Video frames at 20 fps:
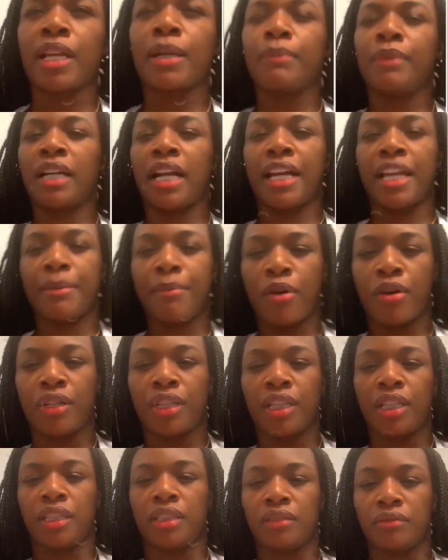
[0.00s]
but I am on
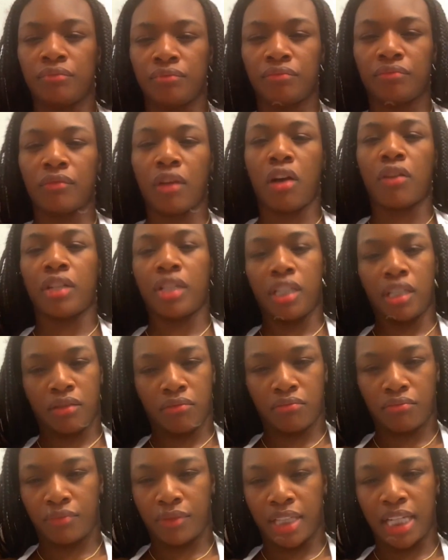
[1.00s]
a
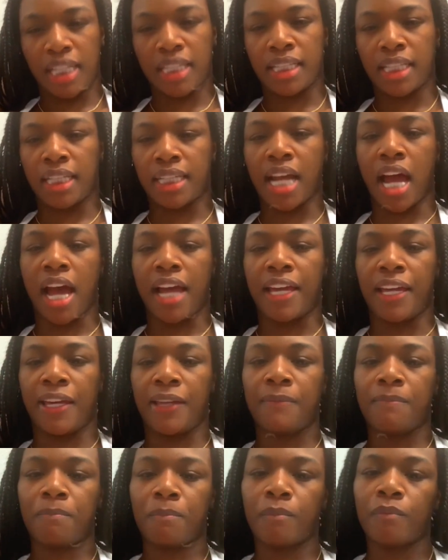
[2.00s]
decent diet